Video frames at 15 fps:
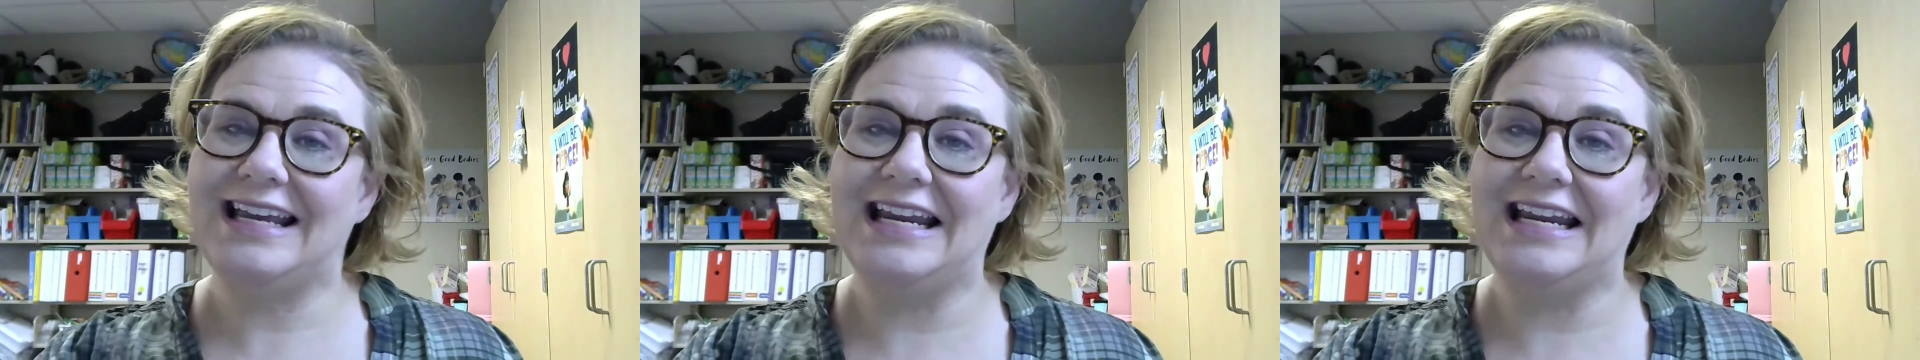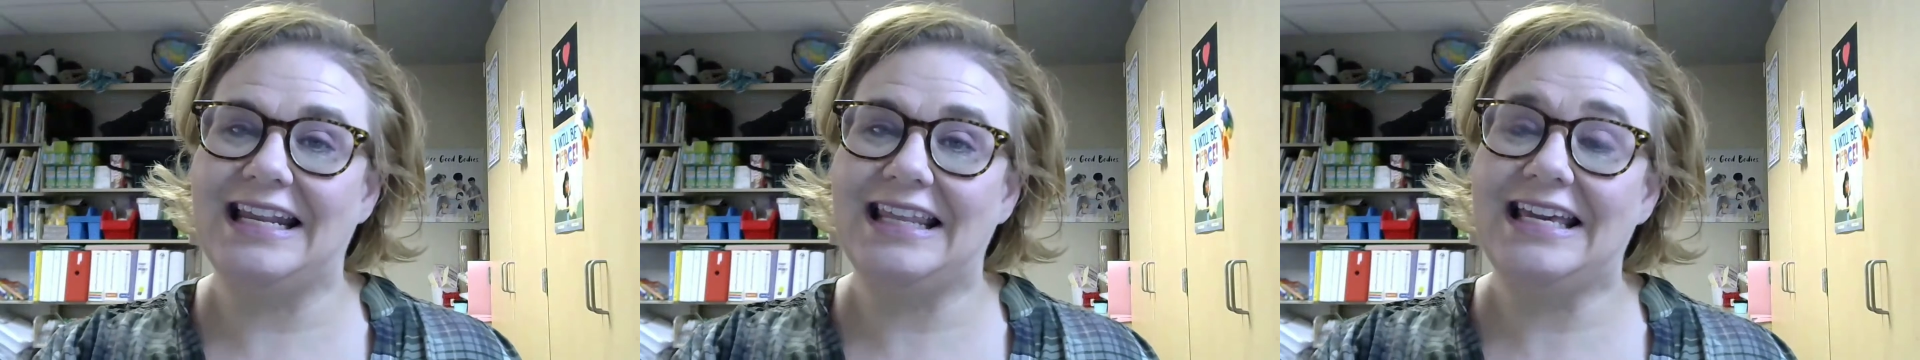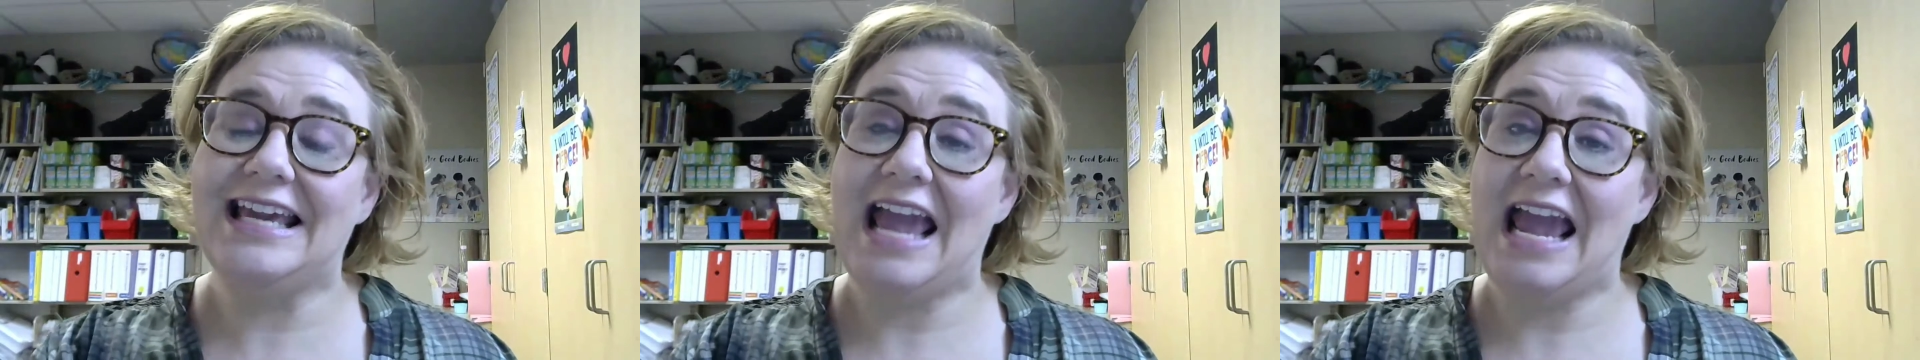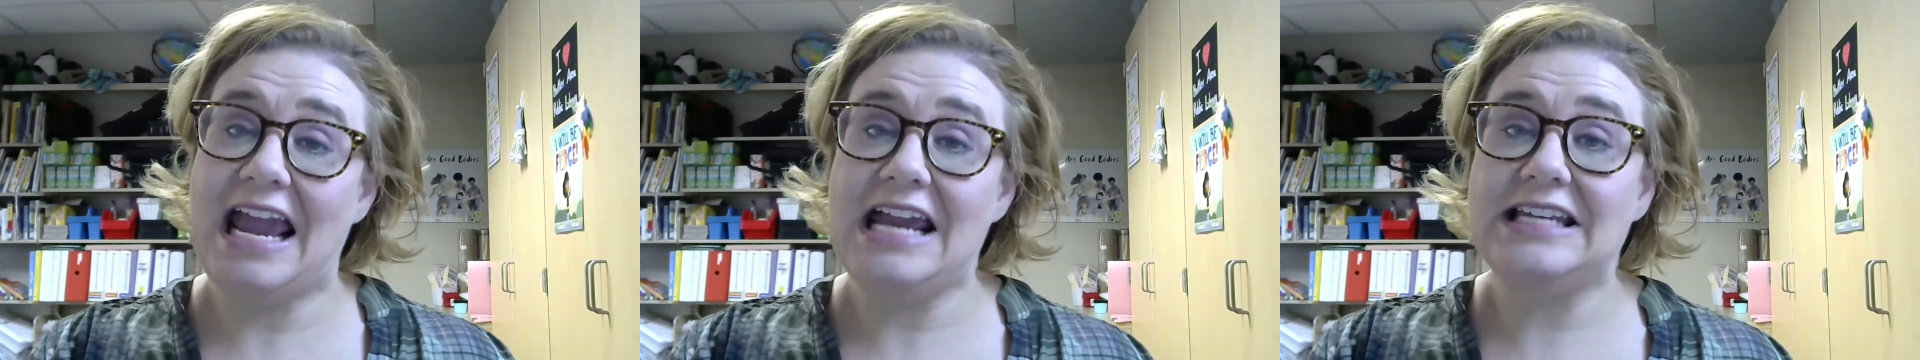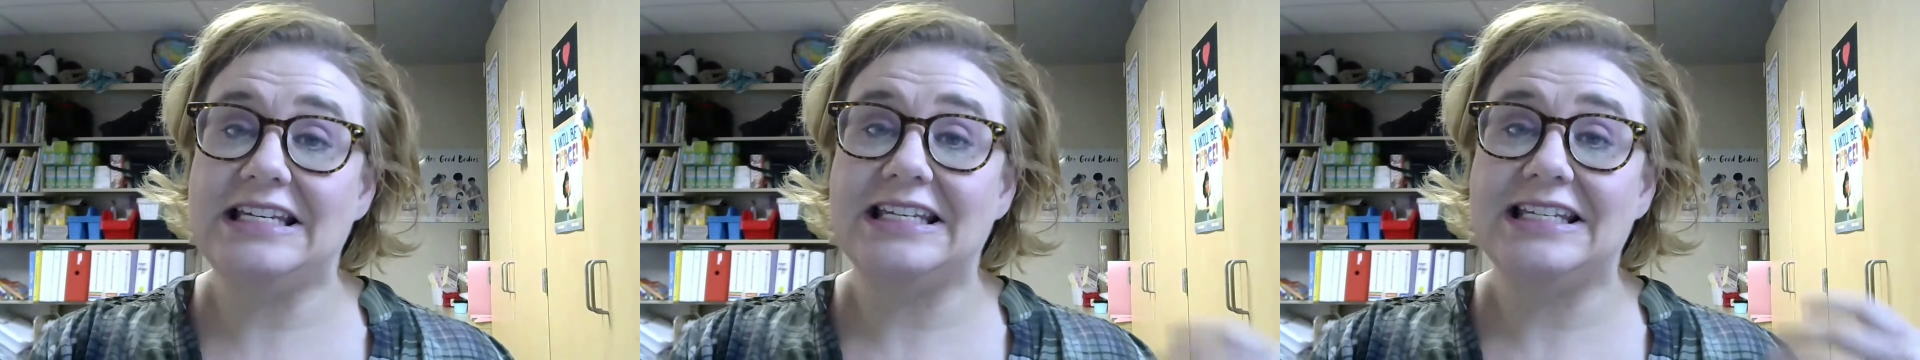in the
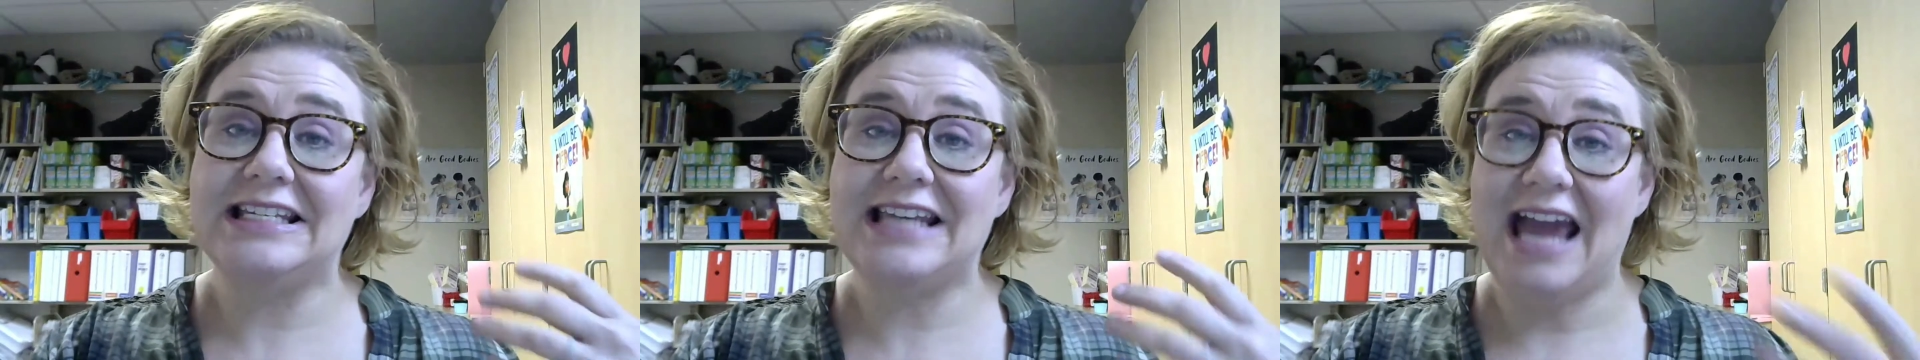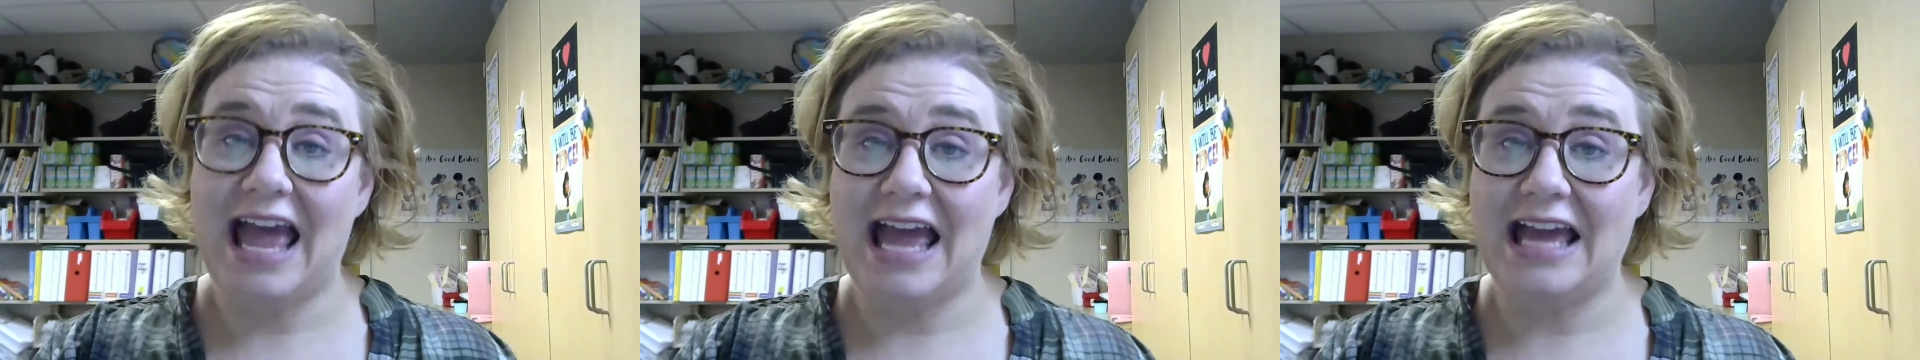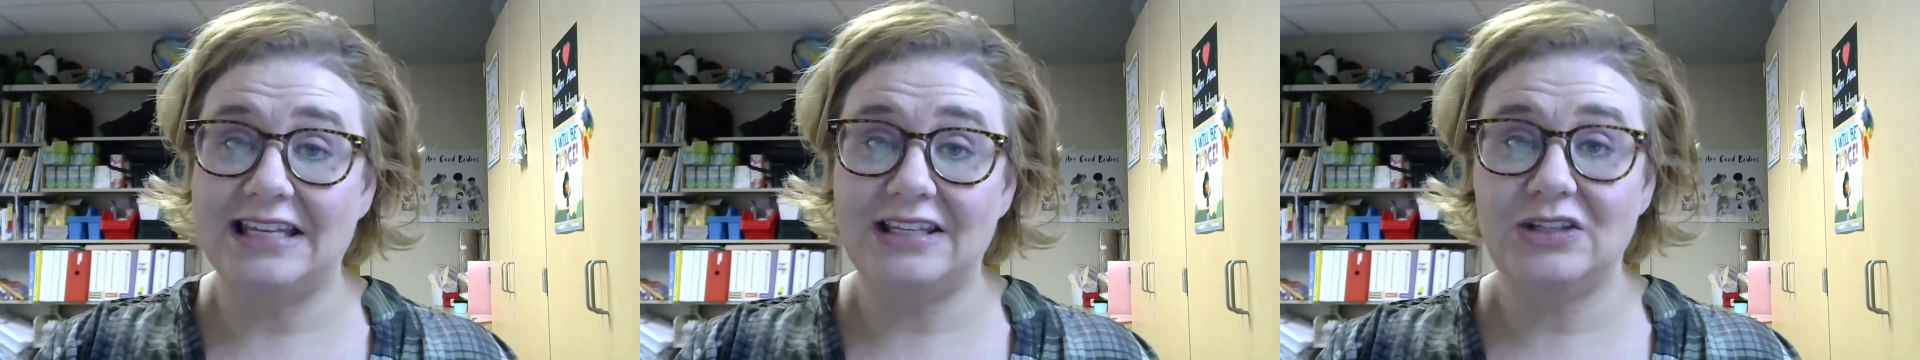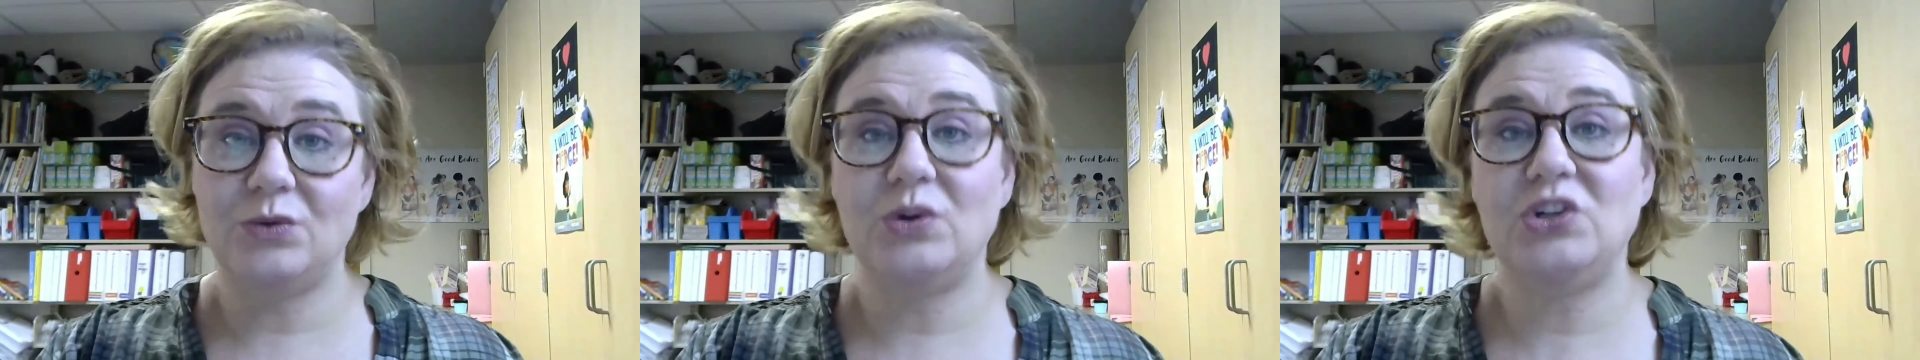810s,